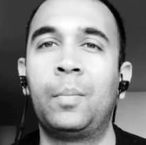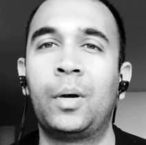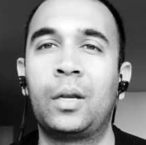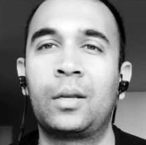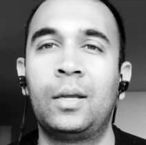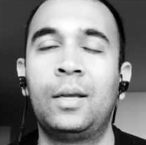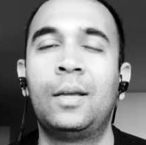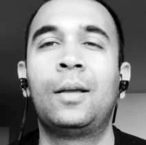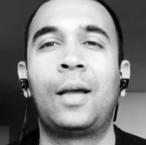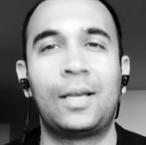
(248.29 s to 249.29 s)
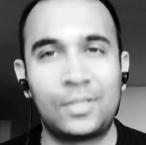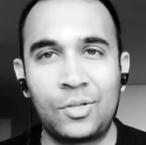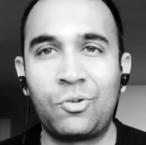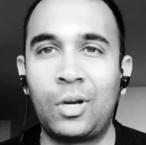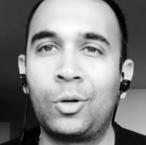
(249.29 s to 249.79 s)
But as
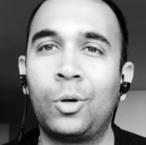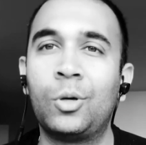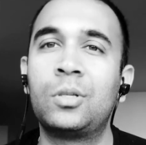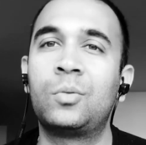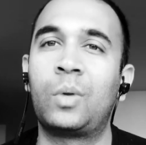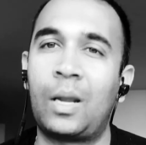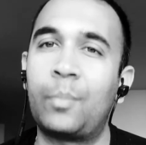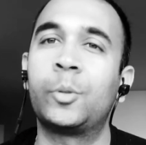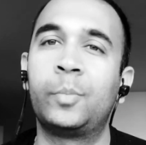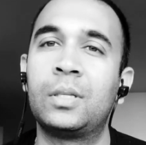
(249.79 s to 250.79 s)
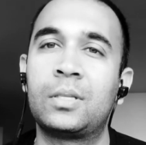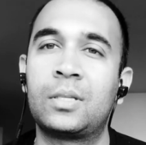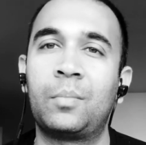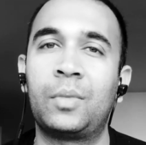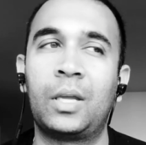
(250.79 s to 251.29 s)
the trend goes, when Apple builds
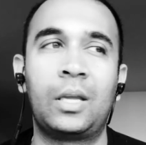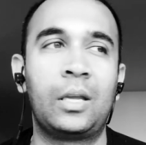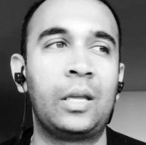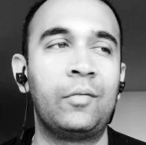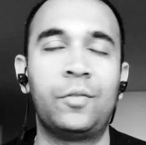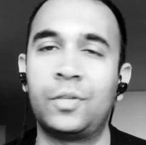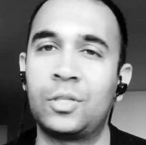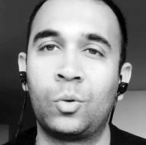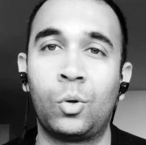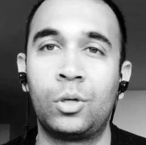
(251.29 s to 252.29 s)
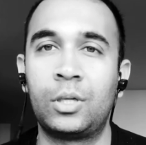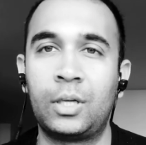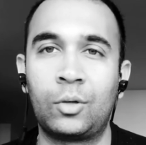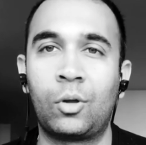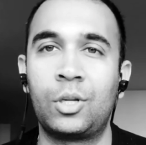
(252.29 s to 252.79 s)
something, even if it's an older
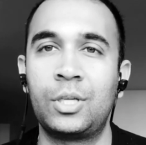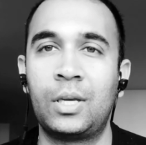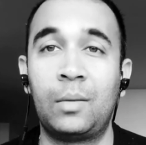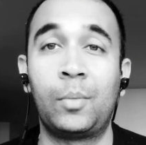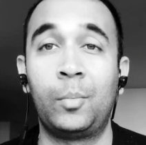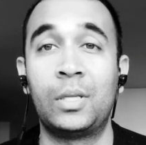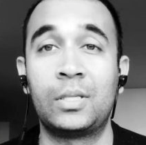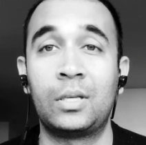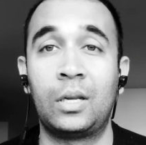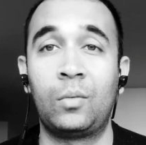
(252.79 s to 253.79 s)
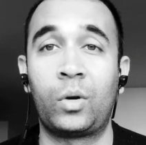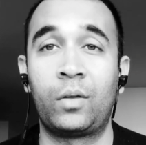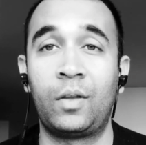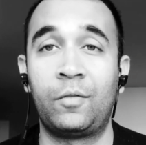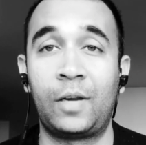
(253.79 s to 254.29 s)
technology, and implements it in one
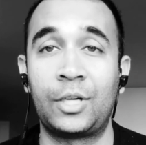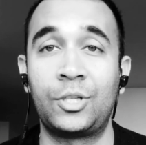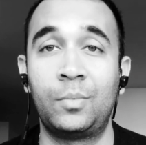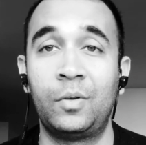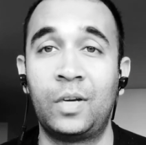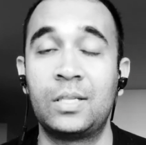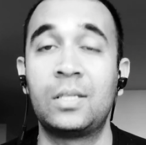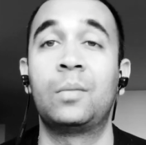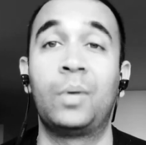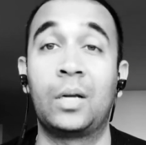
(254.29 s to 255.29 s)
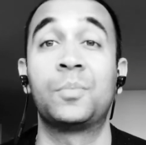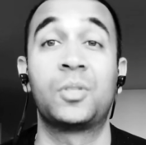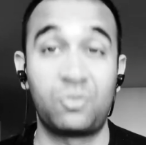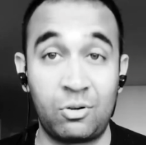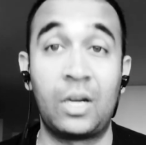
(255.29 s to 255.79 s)
of their flagship devices, it becomes
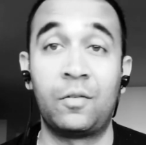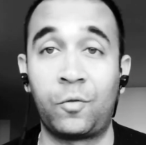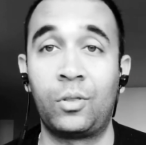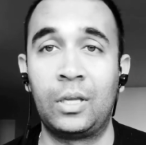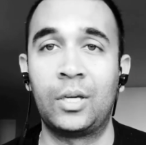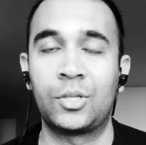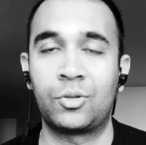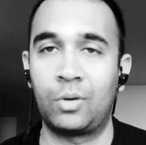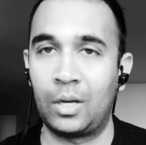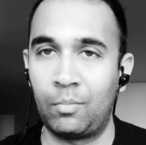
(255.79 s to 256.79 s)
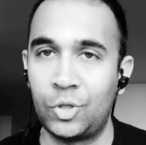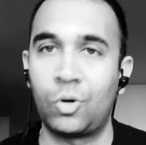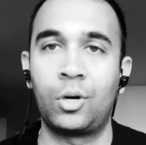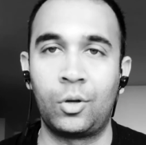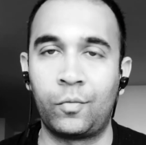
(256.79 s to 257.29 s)
the trend for the industry. And
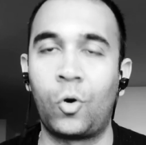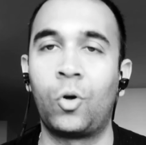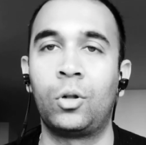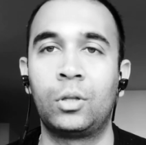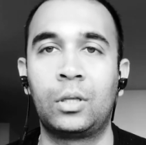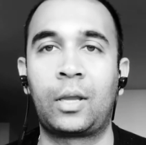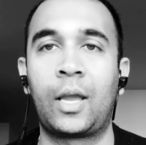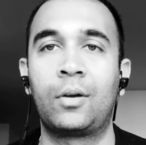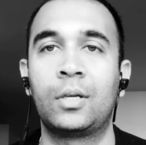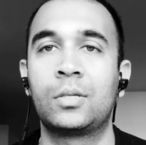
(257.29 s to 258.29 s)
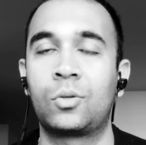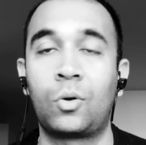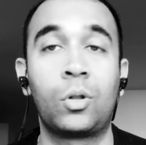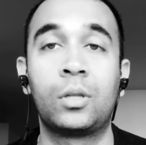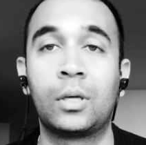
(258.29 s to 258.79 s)
majority of all the carriers and
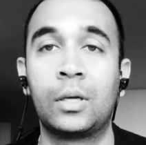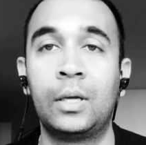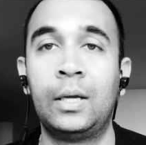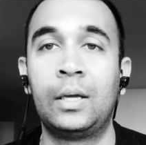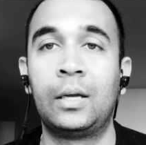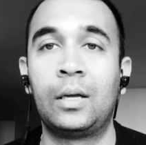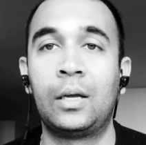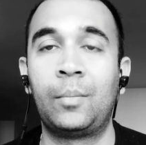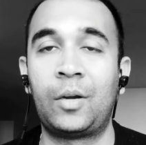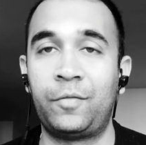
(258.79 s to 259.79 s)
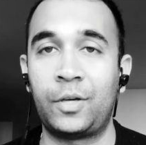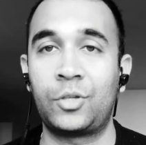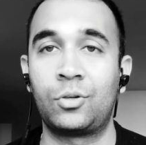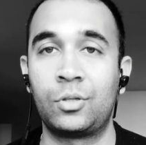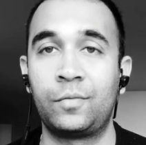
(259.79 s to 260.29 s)
all the
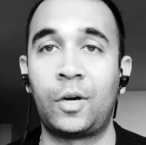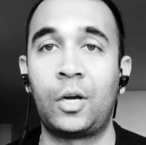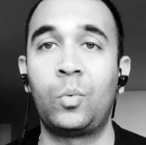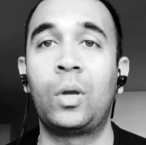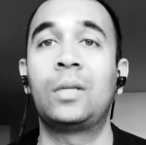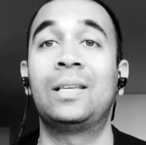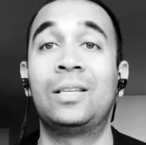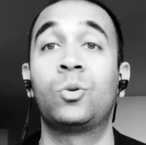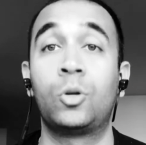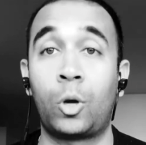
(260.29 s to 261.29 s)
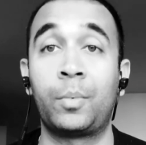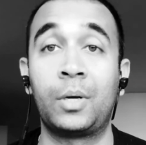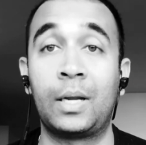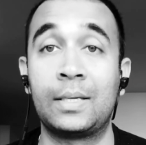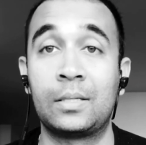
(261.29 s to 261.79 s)
manufacturers of hardware tend to adopt
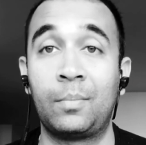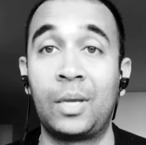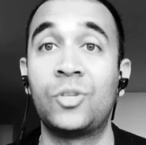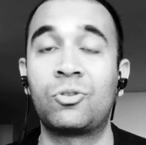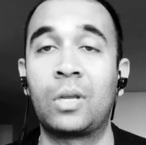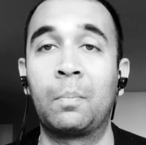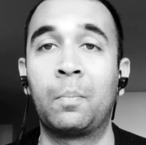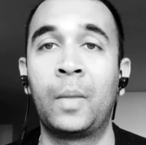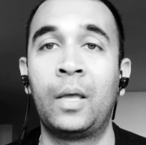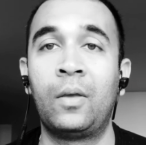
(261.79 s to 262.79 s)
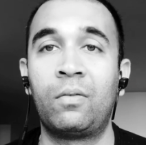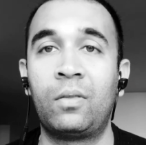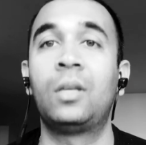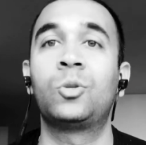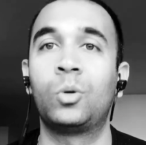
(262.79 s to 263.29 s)
it as a mainstream
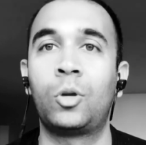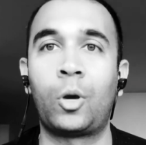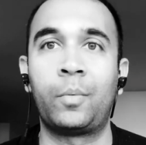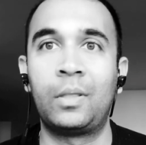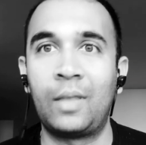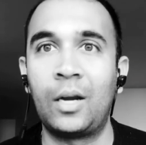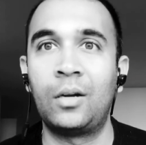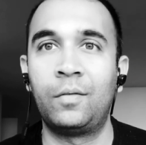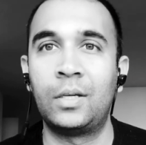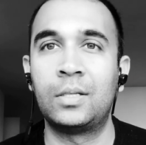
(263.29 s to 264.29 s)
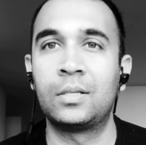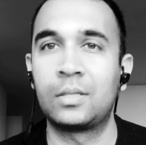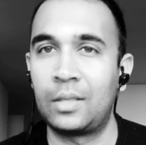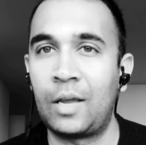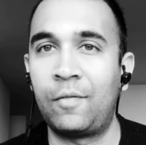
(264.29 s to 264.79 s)
thing to adopt in their devices
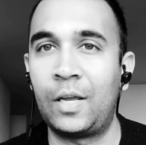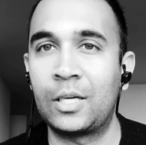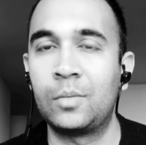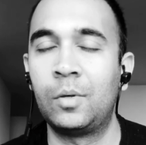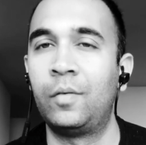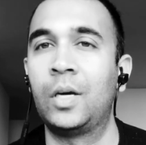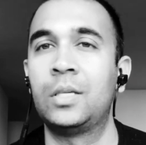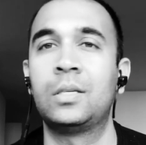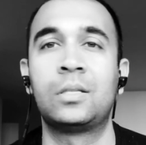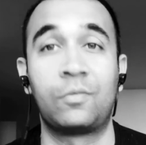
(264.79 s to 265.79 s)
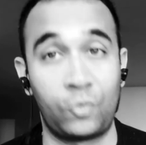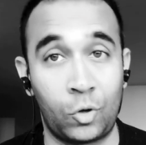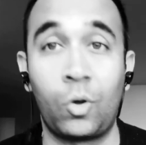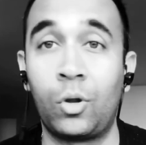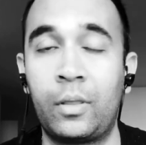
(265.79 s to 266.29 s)
and their flagship devices, if
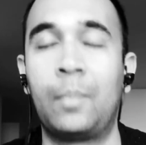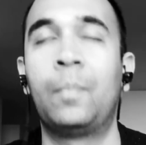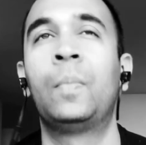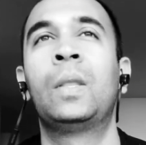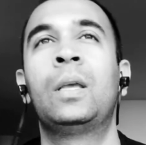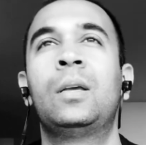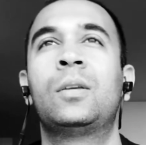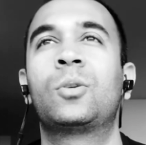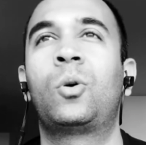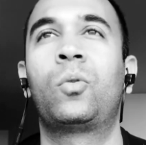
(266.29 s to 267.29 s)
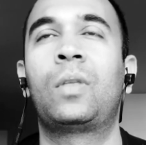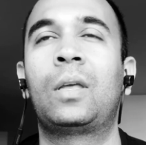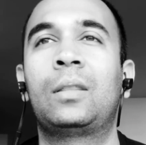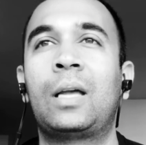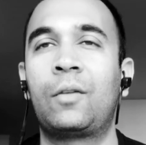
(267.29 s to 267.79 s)
not all of them. So
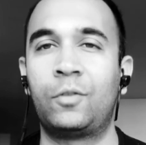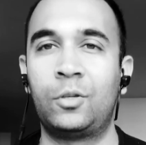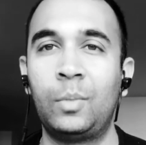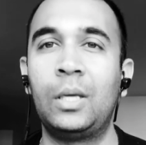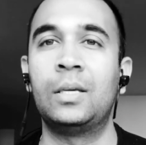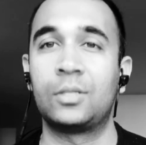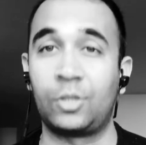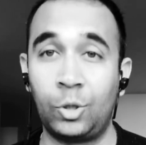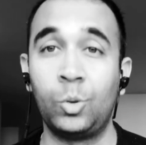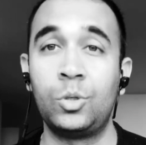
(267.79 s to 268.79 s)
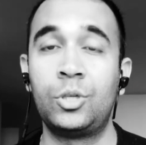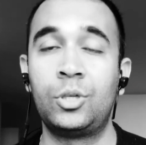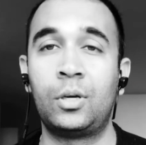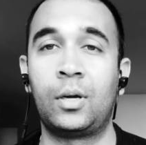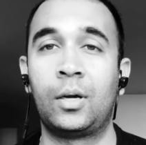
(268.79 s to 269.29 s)
that to me is a
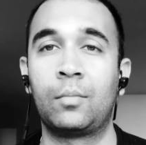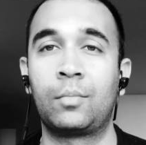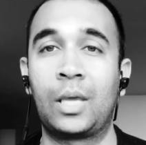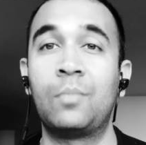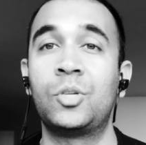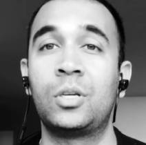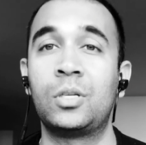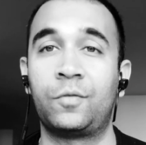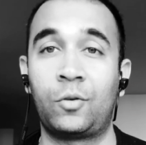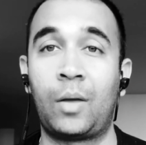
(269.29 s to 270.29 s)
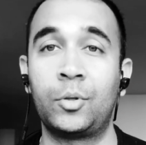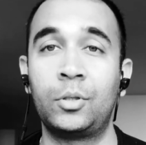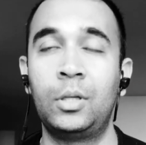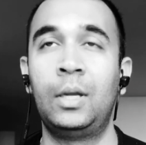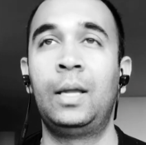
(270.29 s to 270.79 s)
huge game changer for
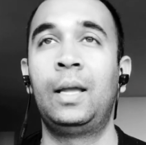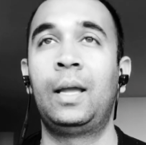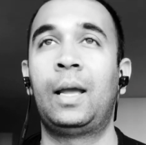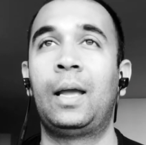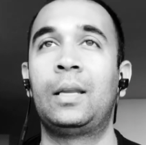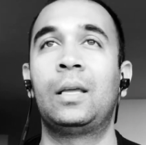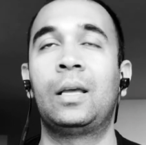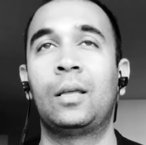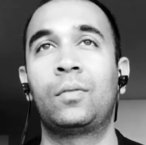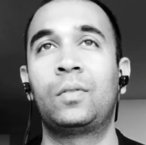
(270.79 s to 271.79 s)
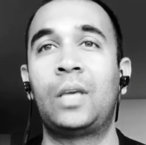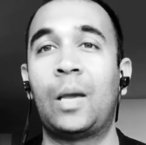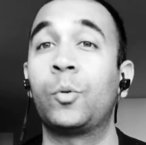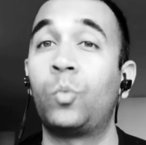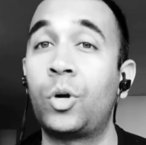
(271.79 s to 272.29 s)
Apple. And the
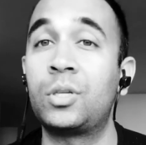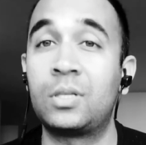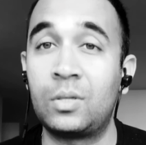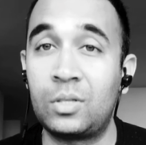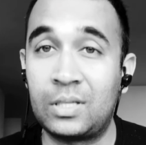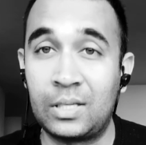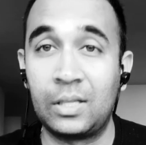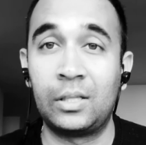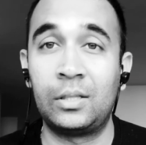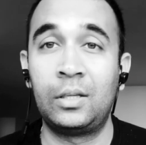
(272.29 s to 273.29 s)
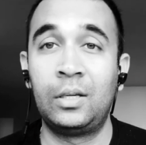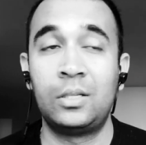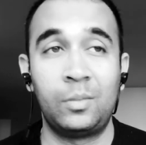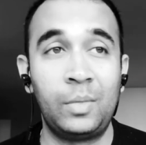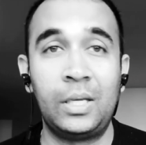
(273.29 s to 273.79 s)
Apple Watch still,
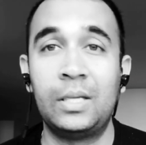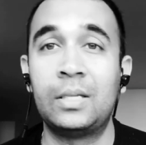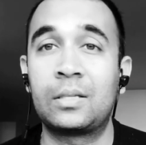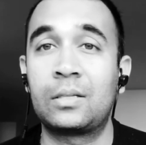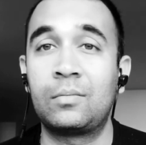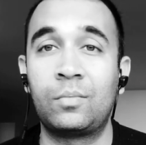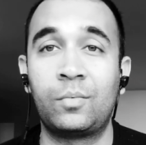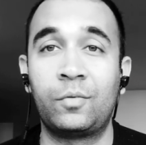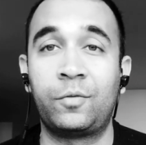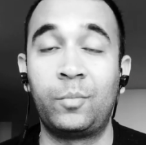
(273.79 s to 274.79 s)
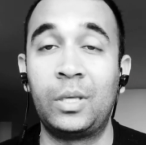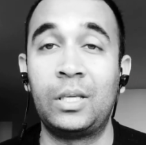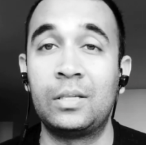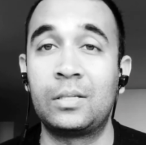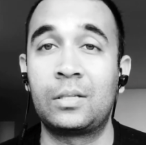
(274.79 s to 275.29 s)
to me, is
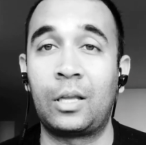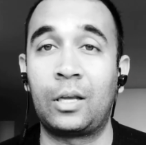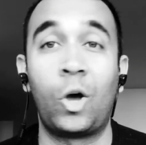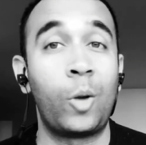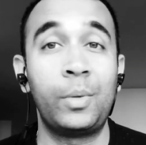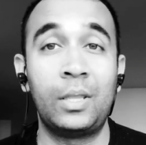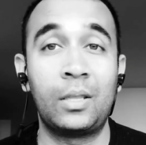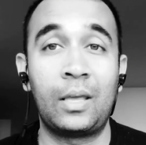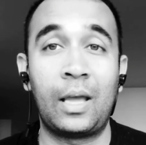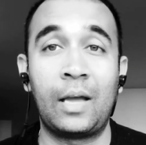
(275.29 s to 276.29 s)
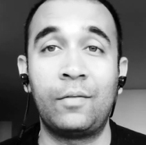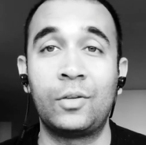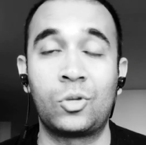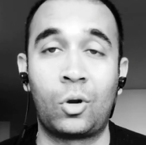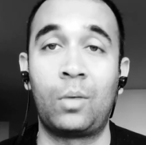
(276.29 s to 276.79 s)
like a hobby that they have.
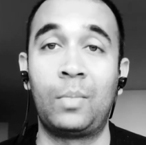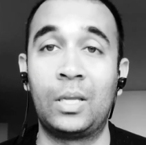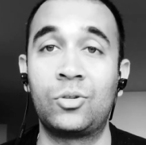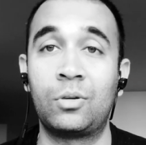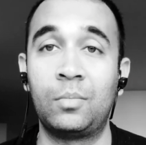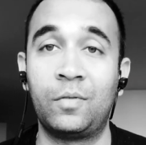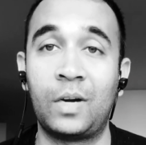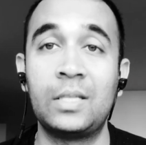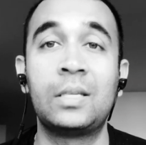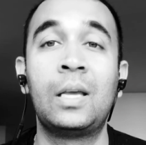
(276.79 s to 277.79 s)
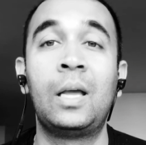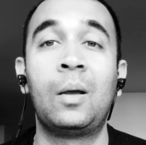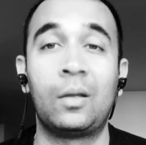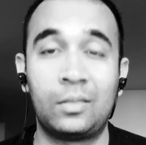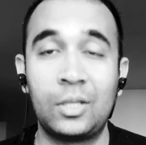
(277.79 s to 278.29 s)
It's not a mainstream device.
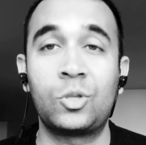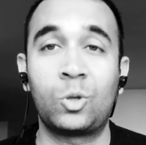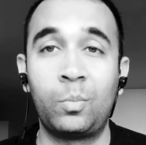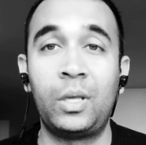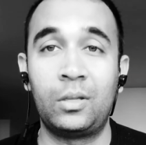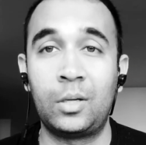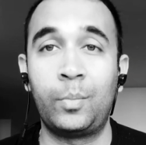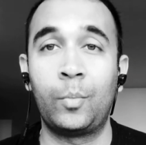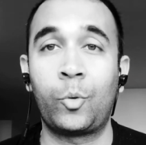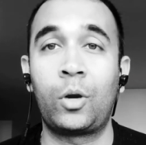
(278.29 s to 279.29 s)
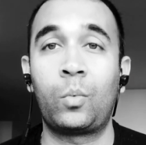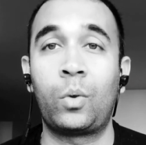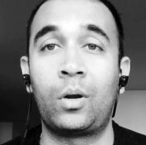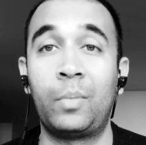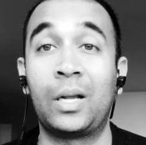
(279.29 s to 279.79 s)
This could be the tipping point
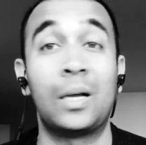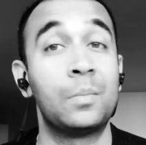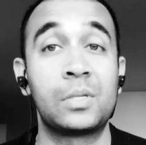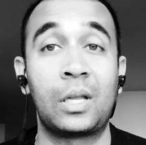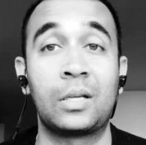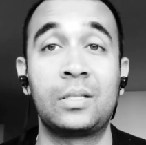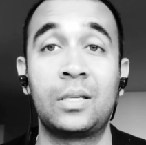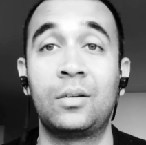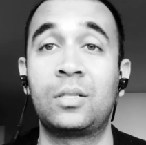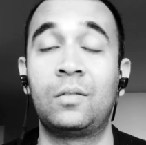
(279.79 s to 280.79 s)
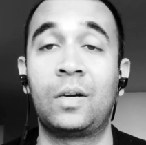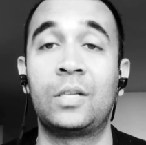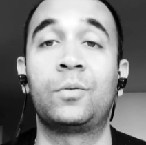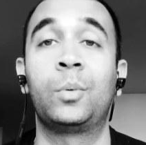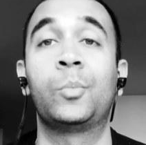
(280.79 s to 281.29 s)
where it becomes like a serious
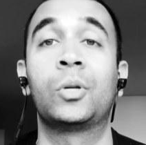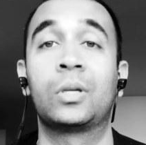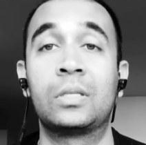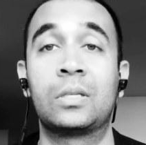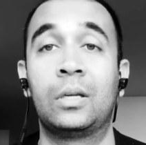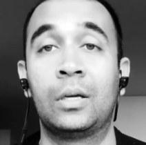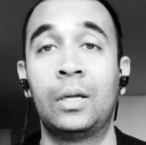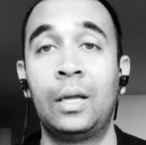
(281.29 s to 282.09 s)
device for people to consider.